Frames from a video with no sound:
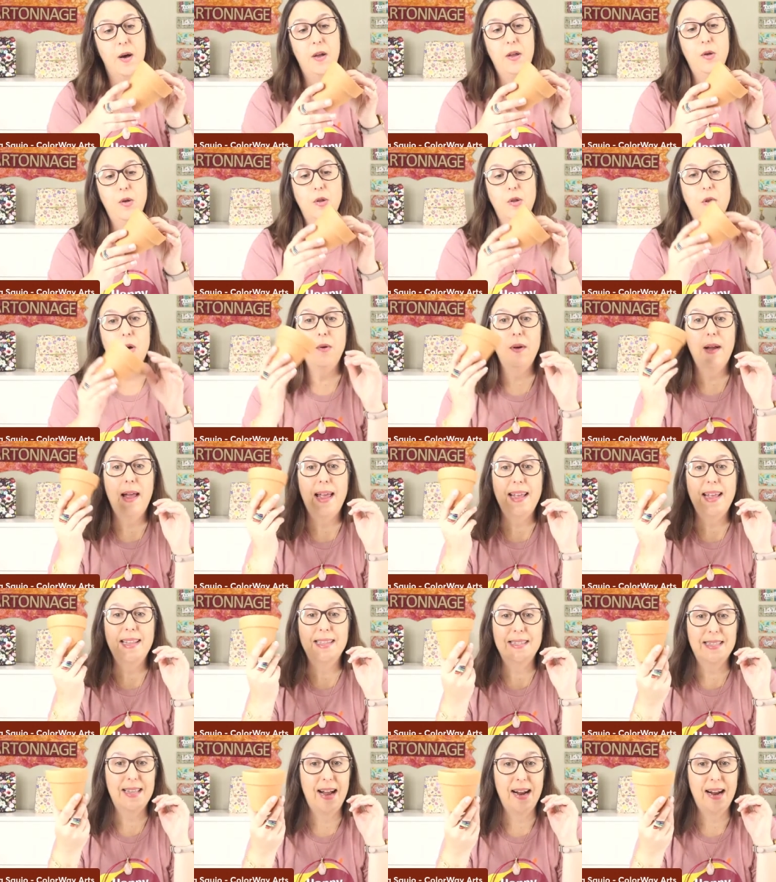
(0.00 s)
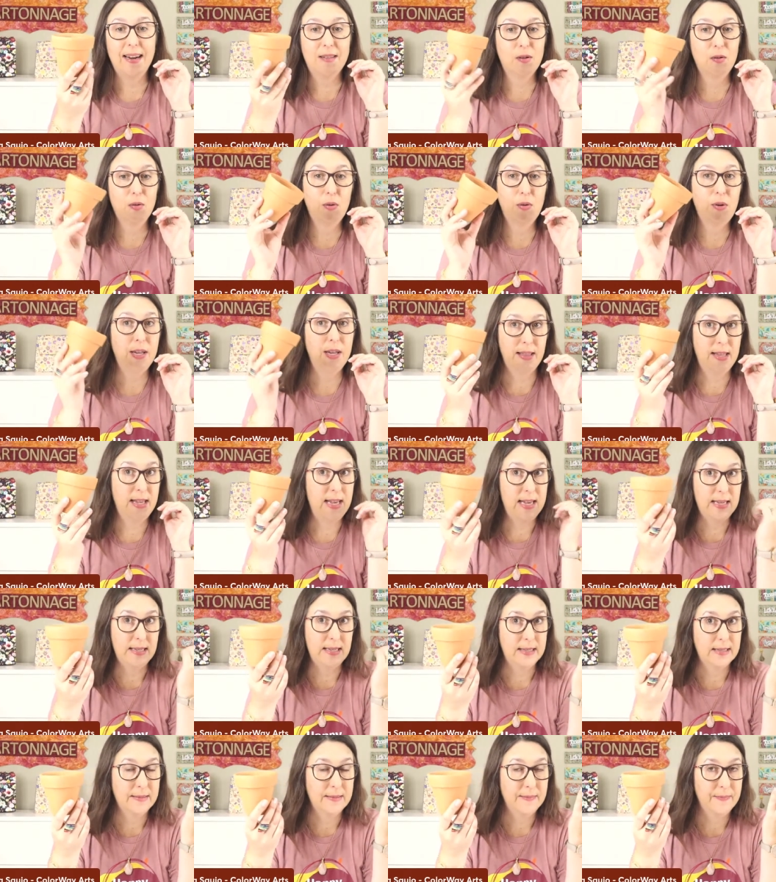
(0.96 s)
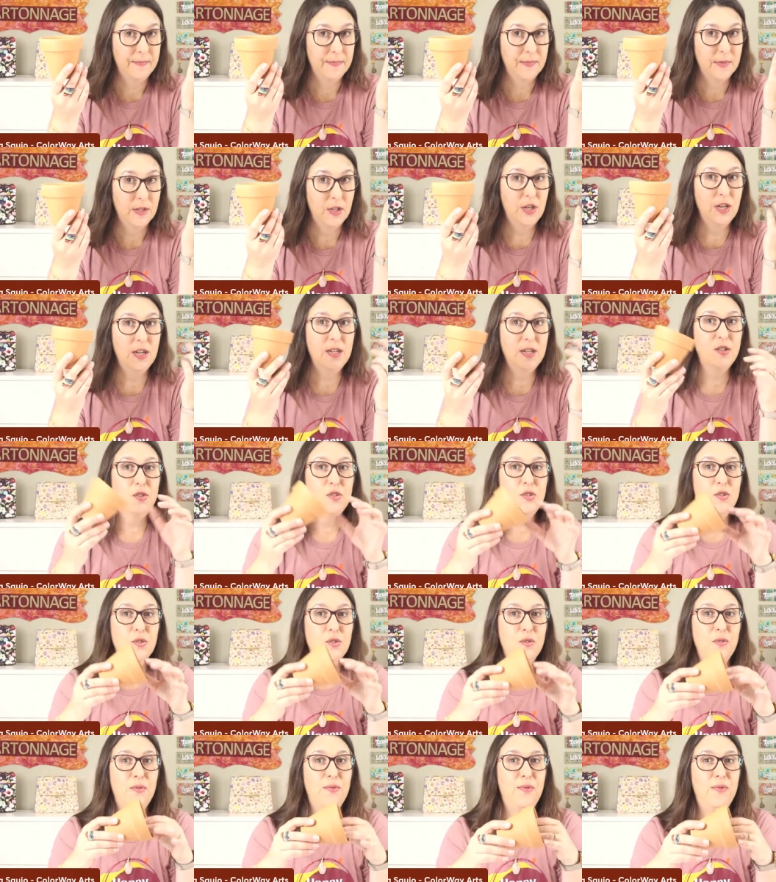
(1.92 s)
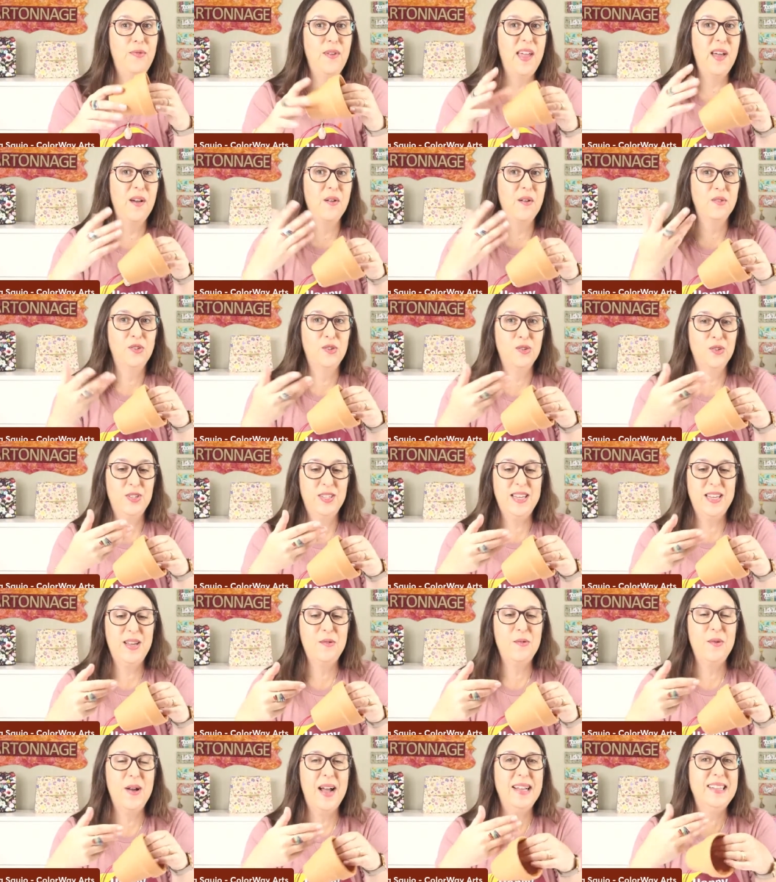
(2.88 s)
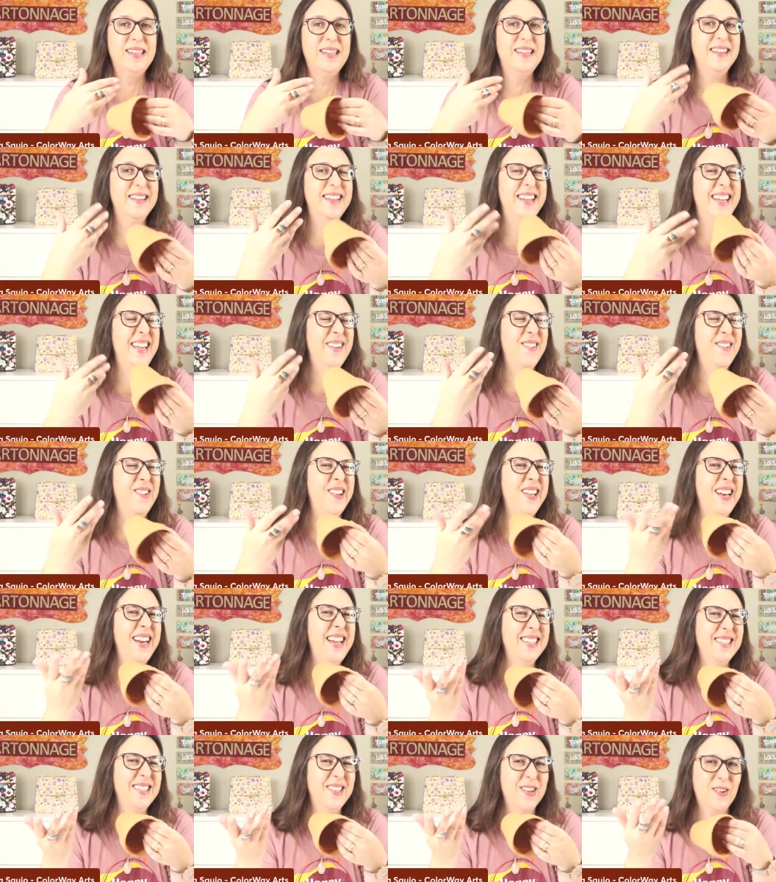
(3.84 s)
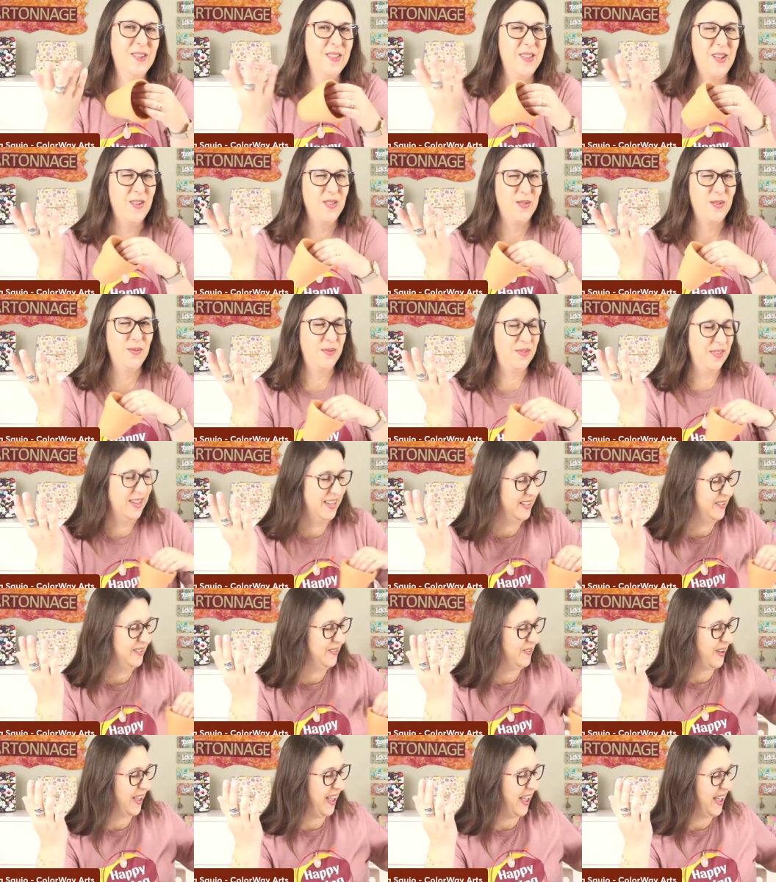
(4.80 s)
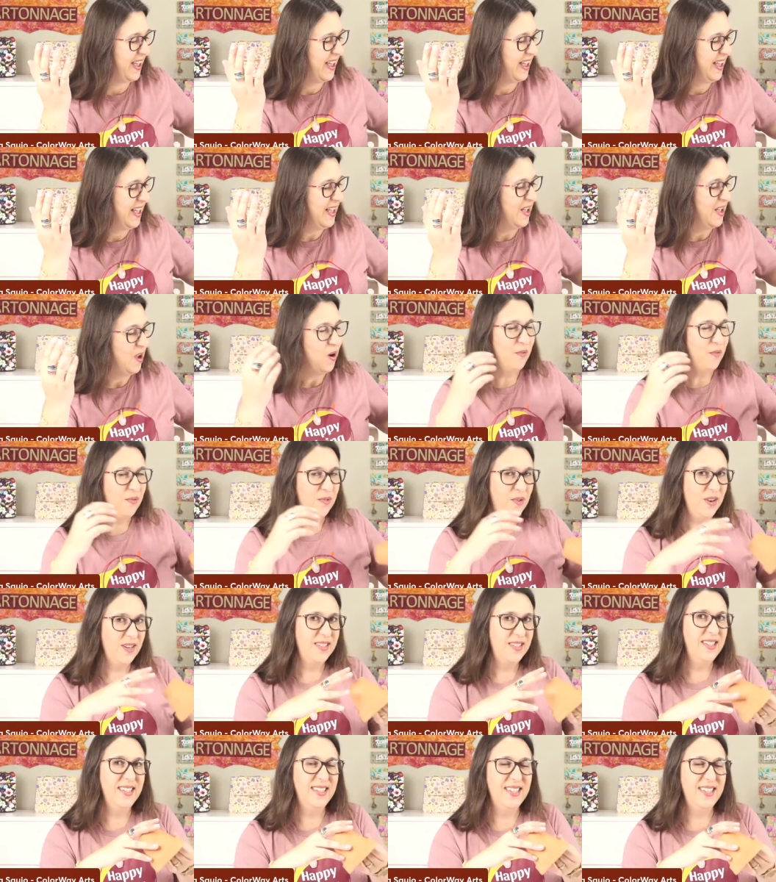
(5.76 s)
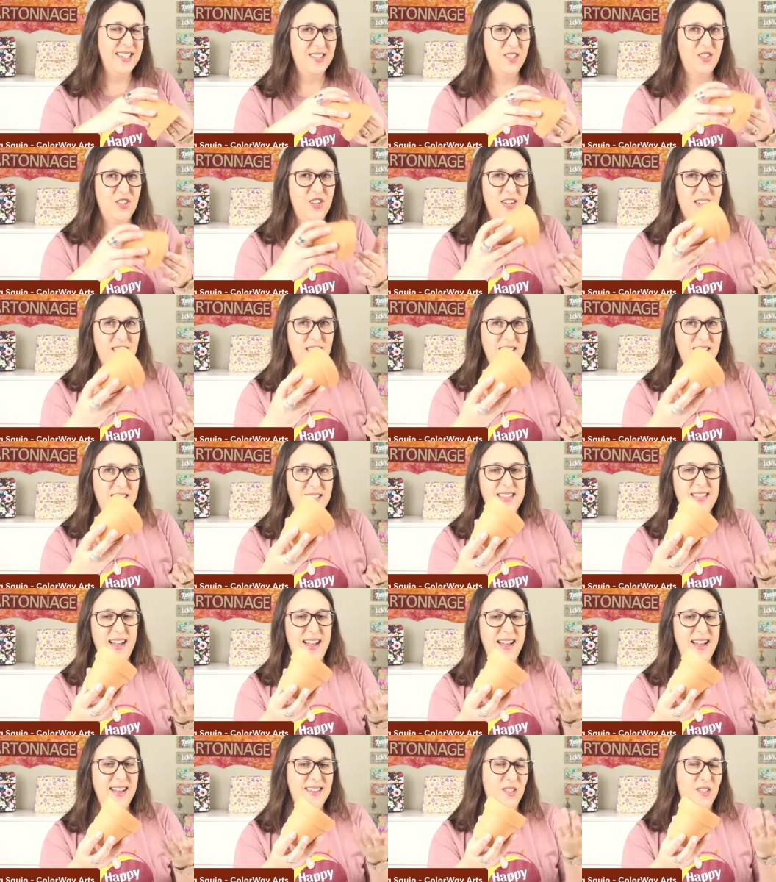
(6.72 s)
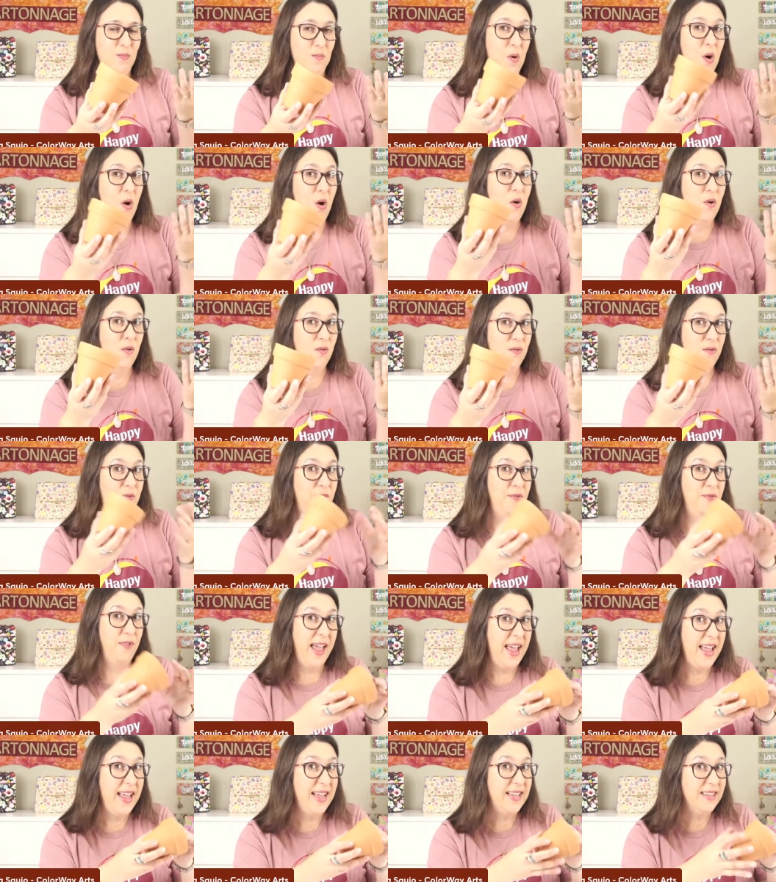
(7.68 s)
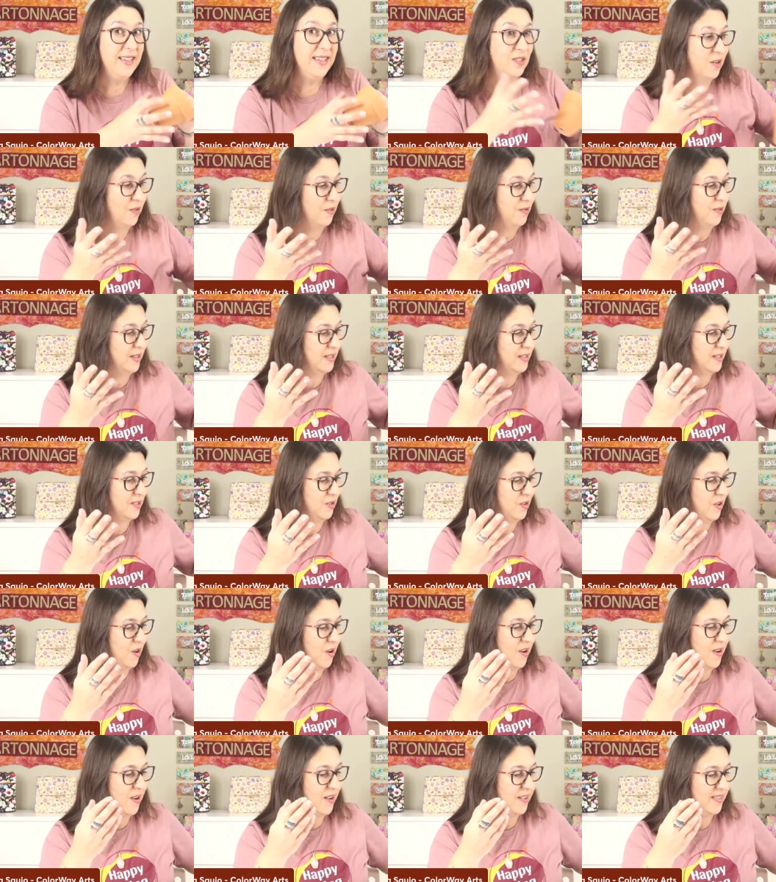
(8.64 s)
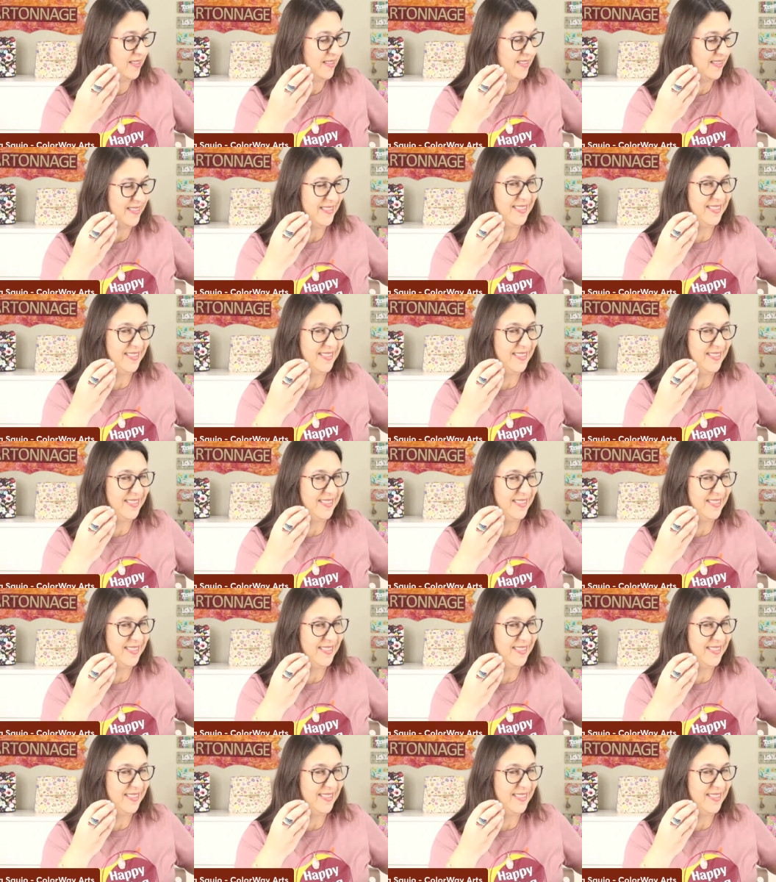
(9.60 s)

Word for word: You know, and start gluing this just to feel, to see what, if it is or not fun, okay? Of course, this is just a small vase, so it's not,